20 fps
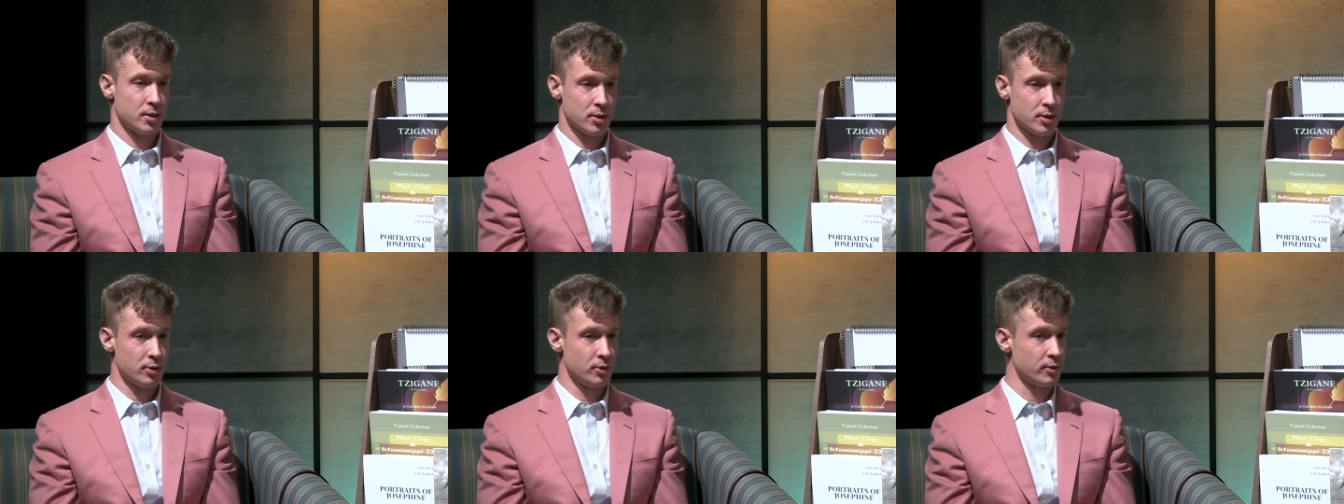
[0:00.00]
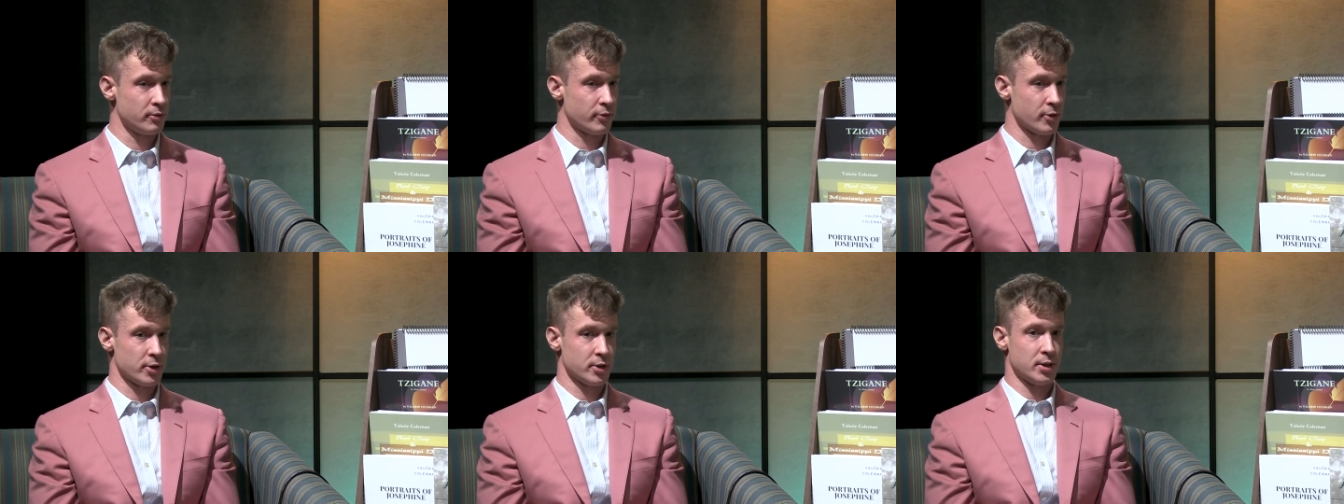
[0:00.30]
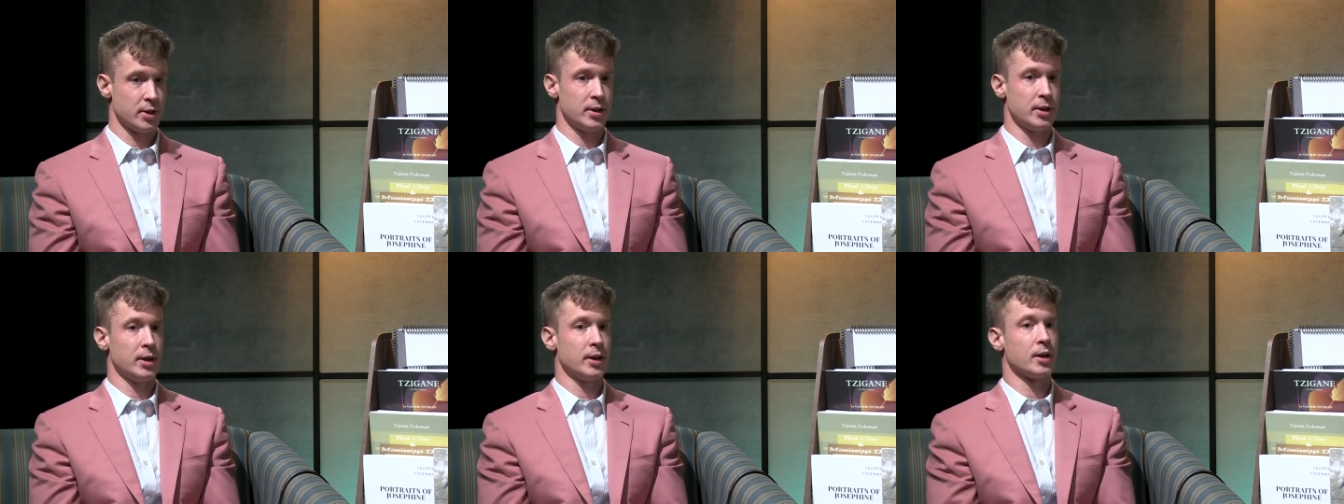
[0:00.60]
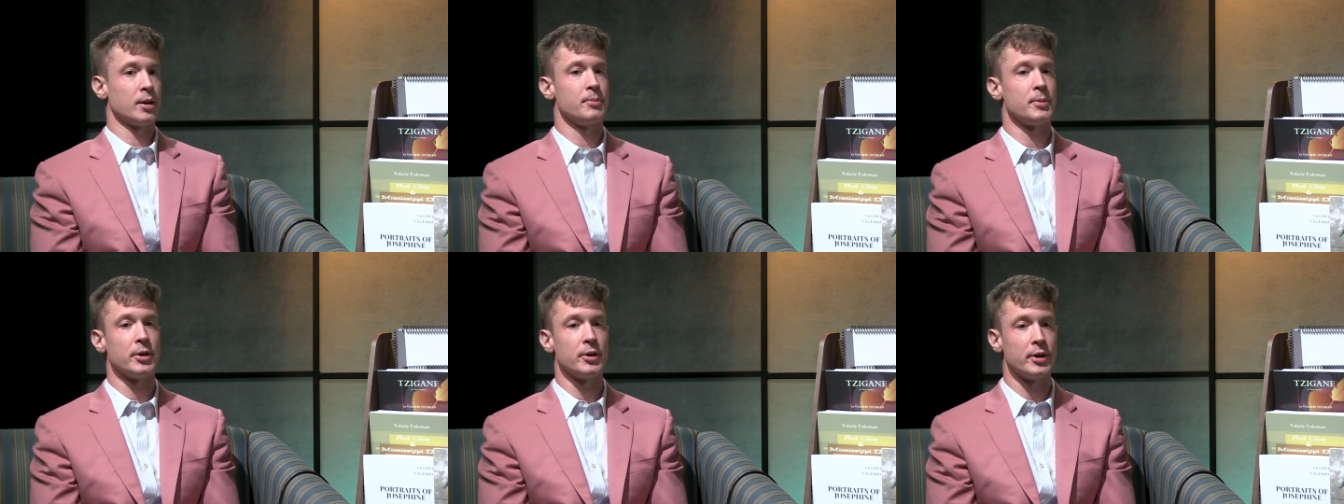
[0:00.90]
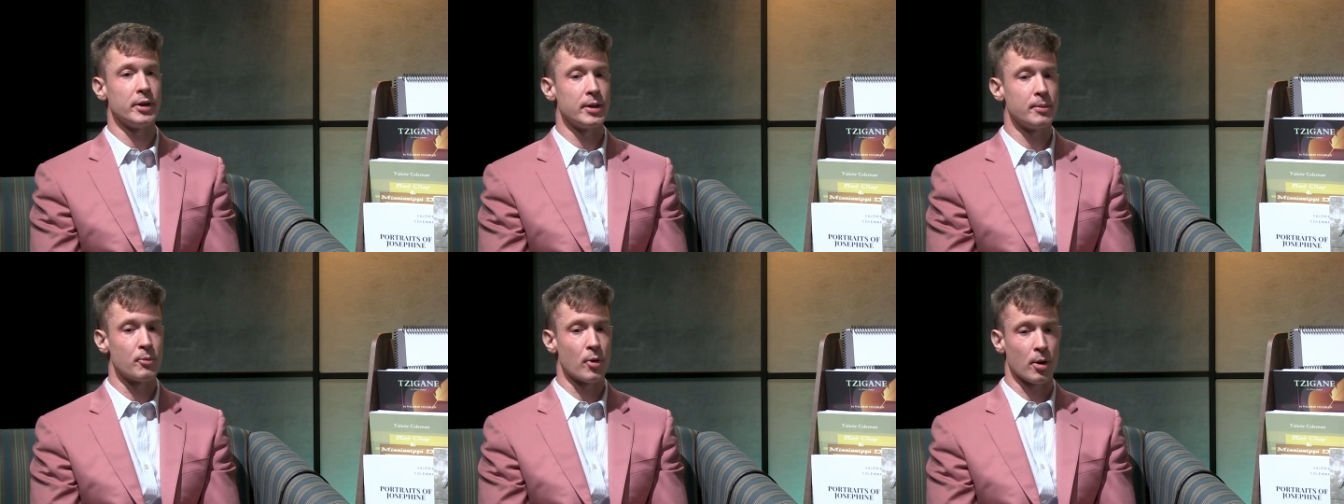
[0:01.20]
university
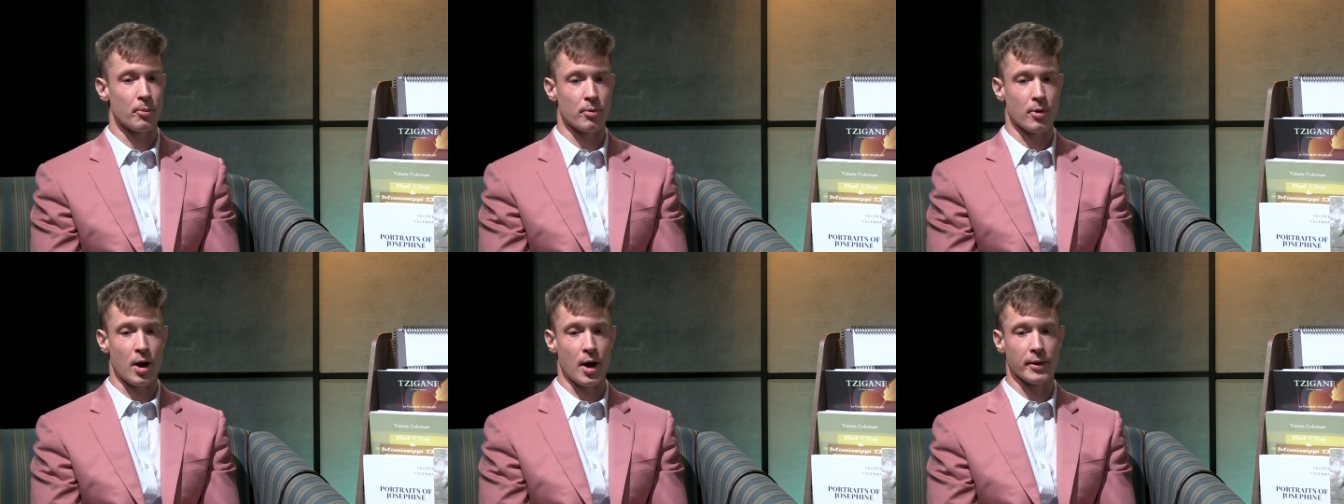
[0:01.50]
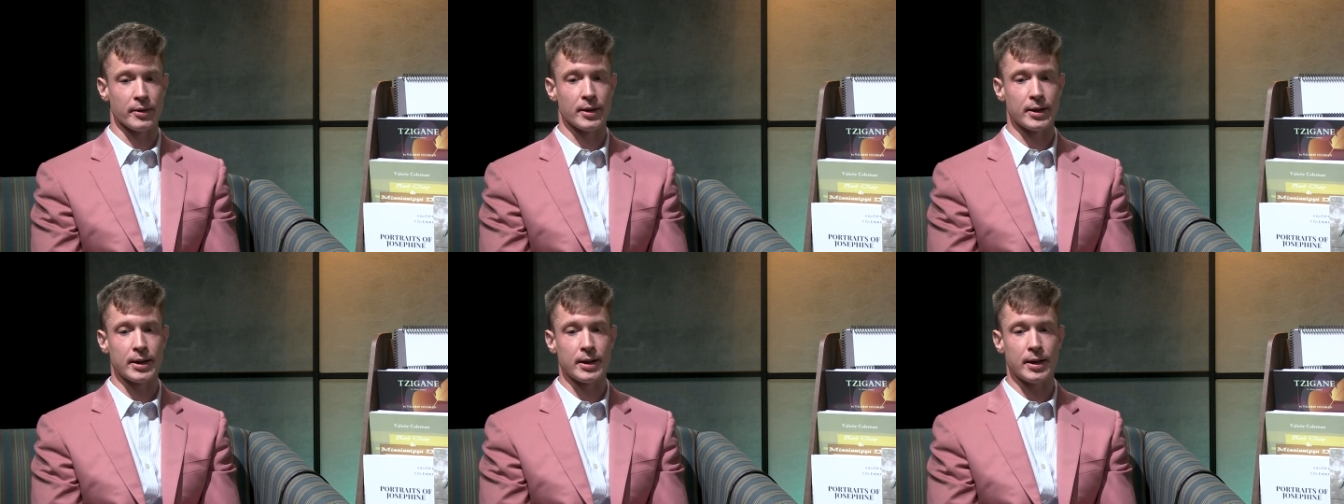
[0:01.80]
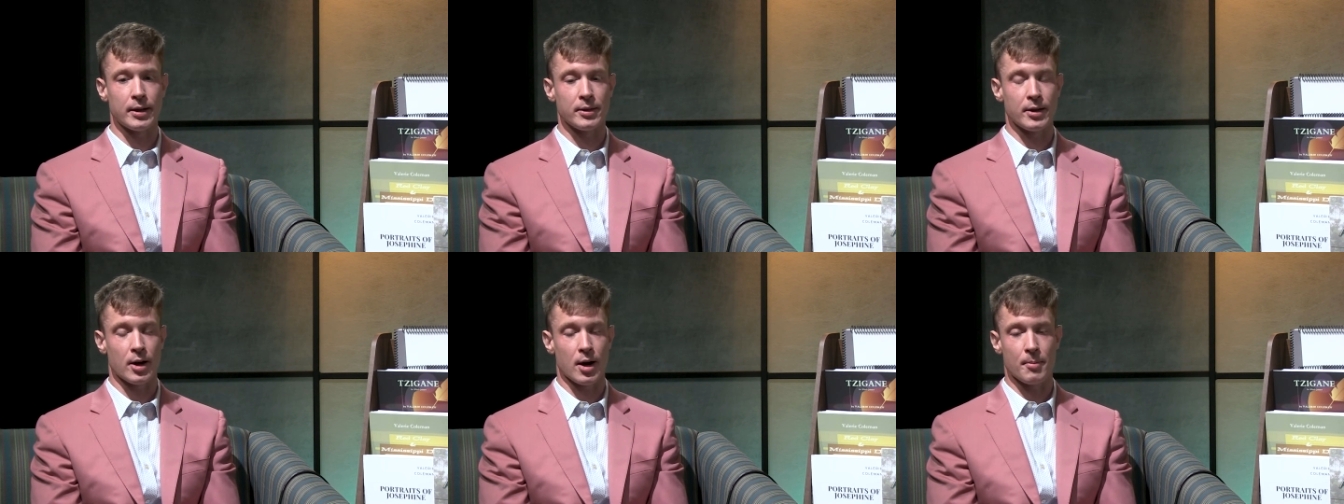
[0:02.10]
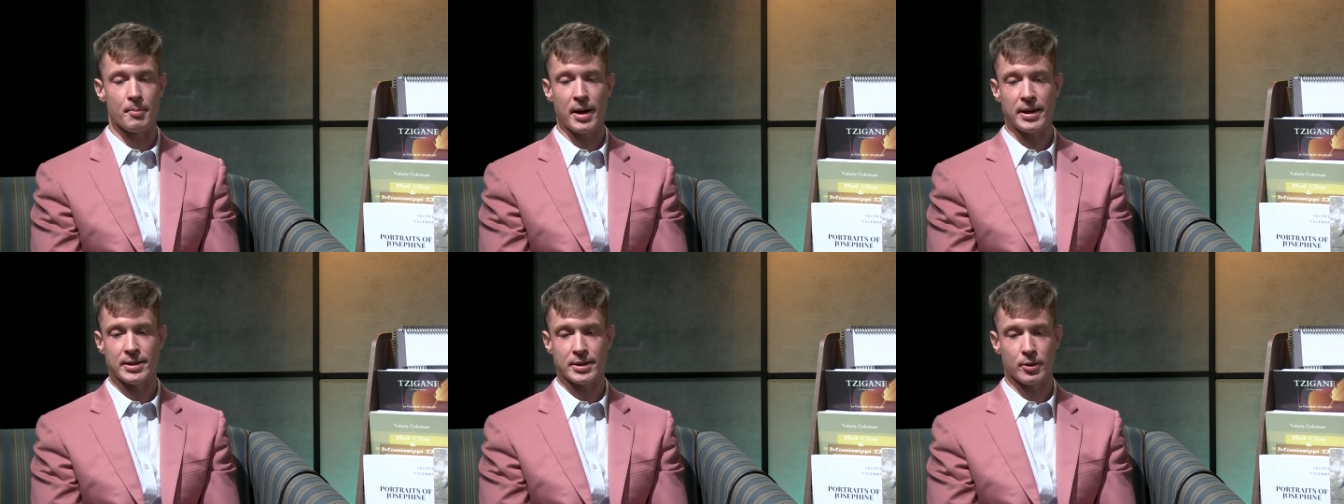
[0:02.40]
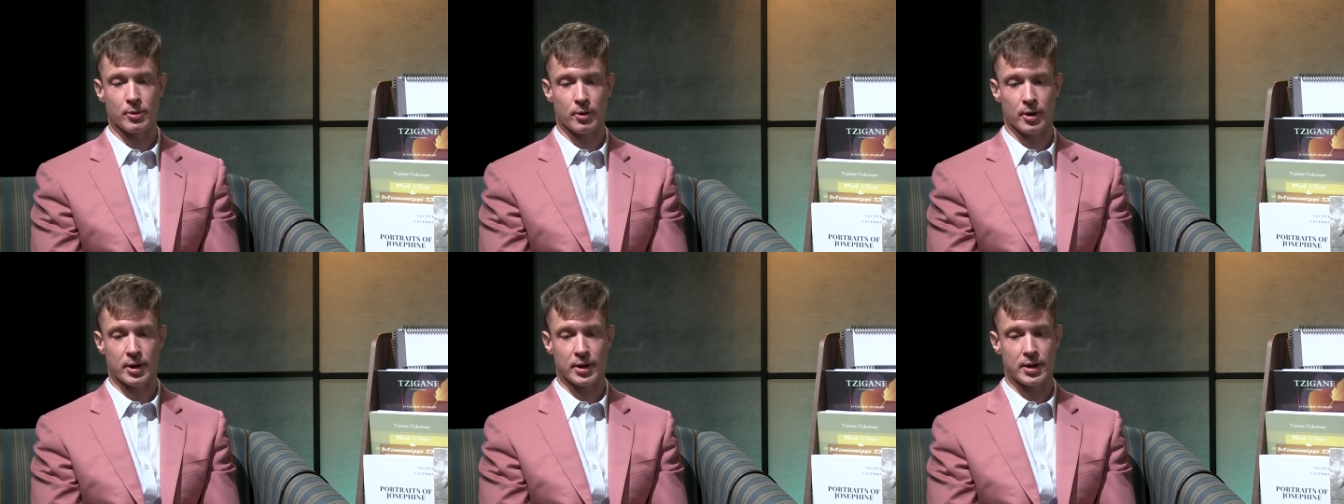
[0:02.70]
community more broadly, and there are
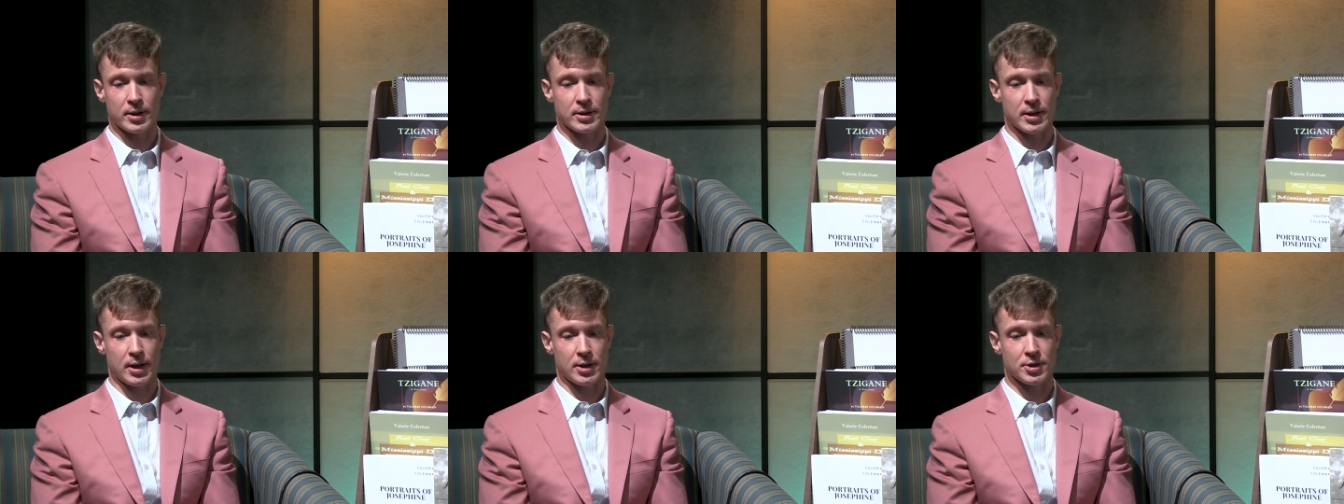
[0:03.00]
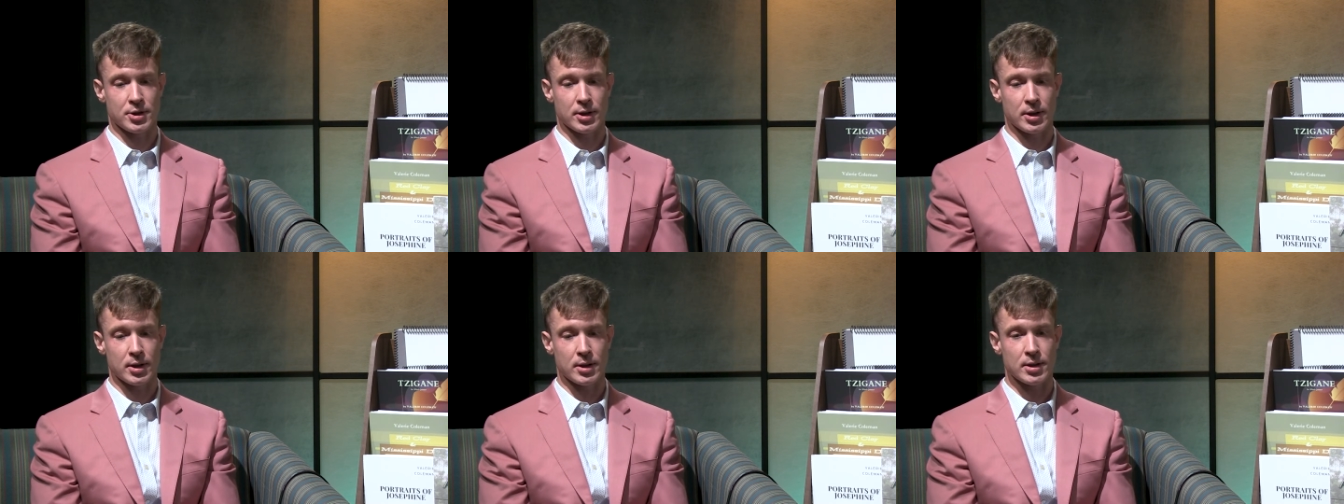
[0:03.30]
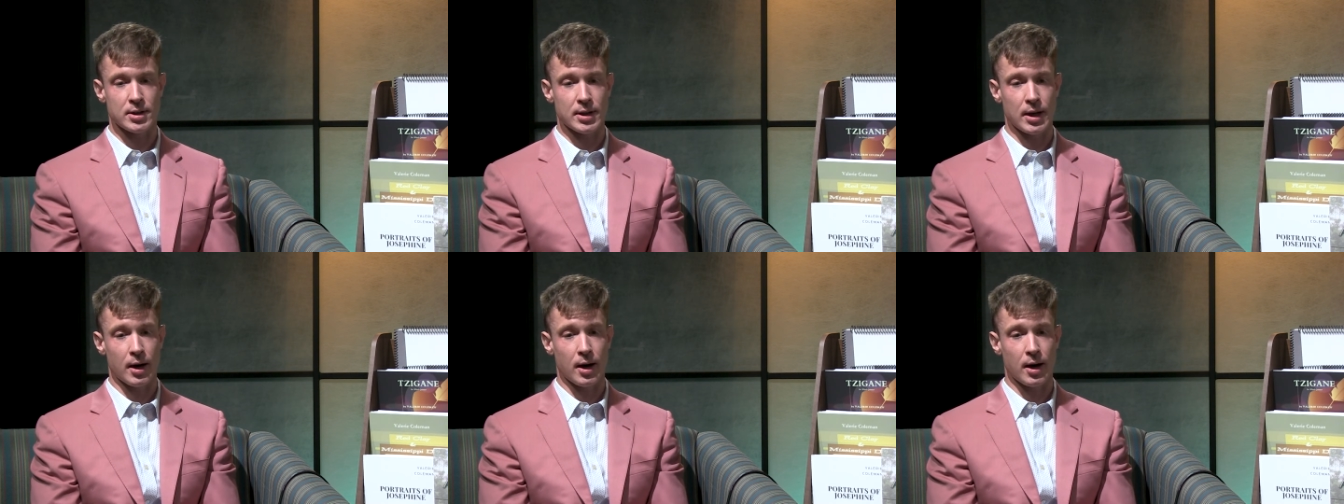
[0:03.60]
amazing organizations.